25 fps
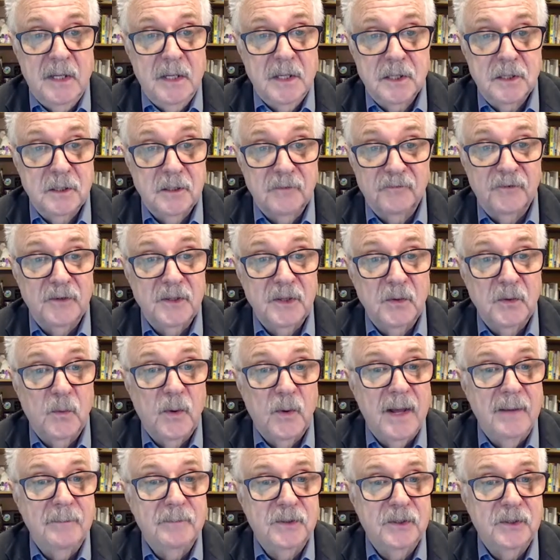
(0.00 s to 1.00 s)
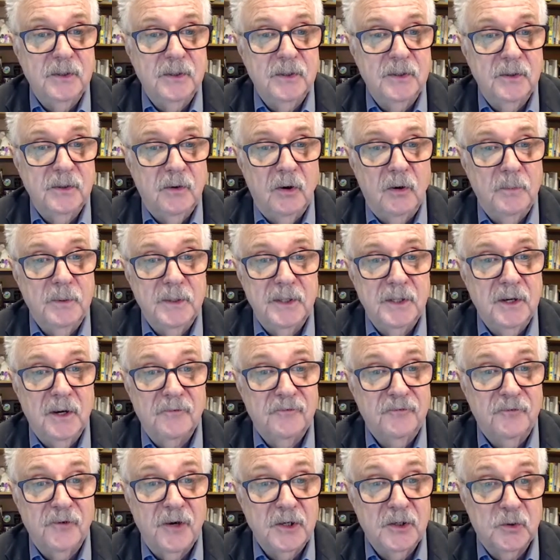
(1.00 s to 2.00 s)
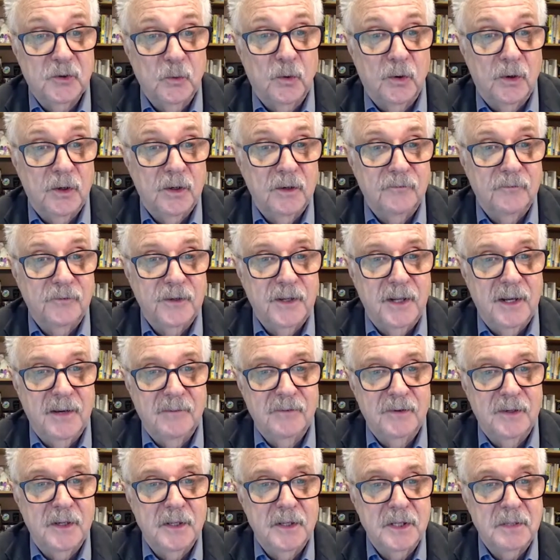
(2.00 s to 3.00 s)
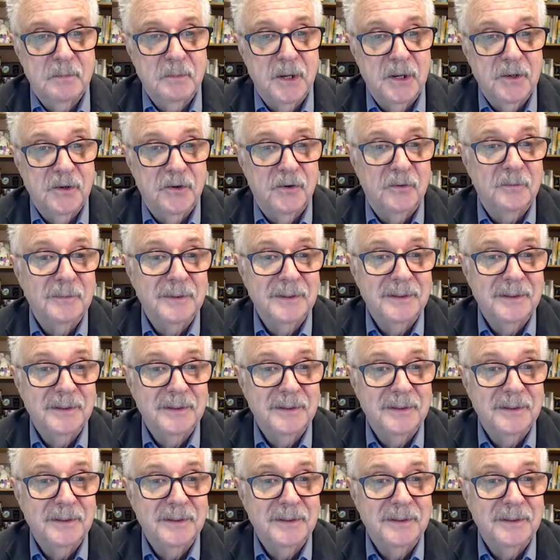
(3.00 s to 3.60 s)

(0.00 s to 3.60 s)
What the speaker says: surfing the web to opening our front door if we have a smart home.